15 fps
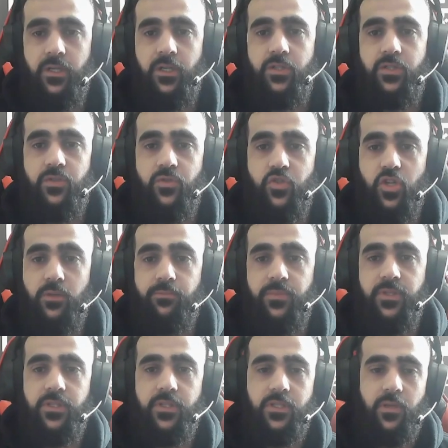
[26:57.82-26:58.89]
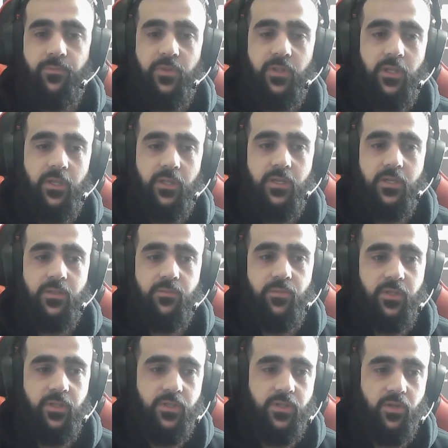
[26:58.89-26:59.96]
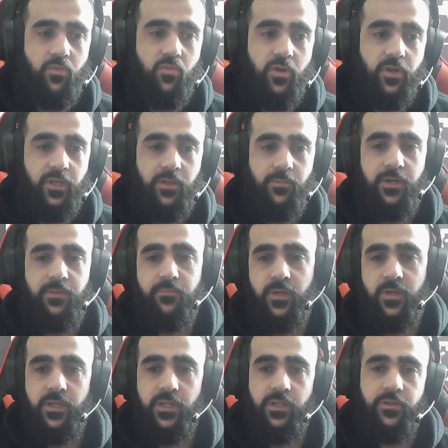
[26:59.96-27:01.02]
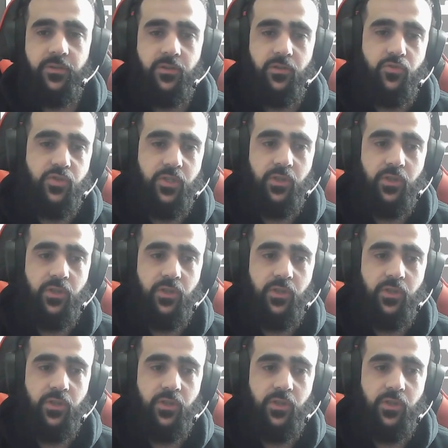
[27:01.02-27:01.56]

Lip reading: to jump into something like this because they're worried about money or losing